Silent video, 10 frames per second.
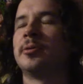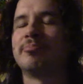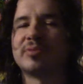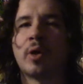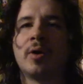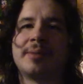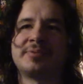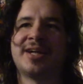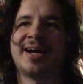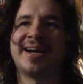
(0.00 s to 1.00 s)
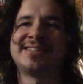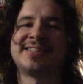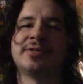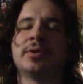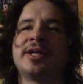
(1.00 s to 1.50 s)
blow up cars,
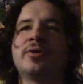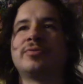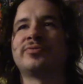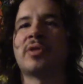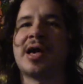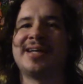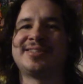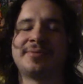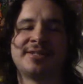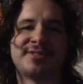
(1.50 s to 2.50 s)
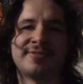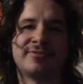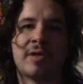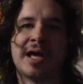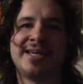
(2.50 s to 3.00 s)
and they'll go fly, and sometimes they
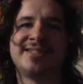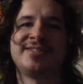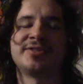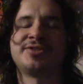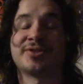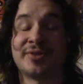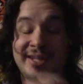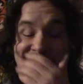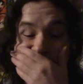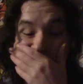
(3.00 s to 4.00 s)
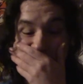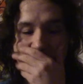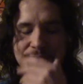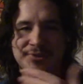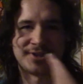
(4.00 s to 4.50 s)
fly into the screen,
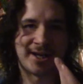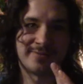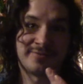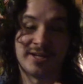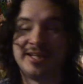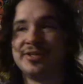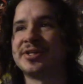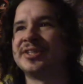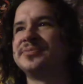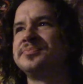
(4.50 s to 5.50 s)
which is kind of funny. You can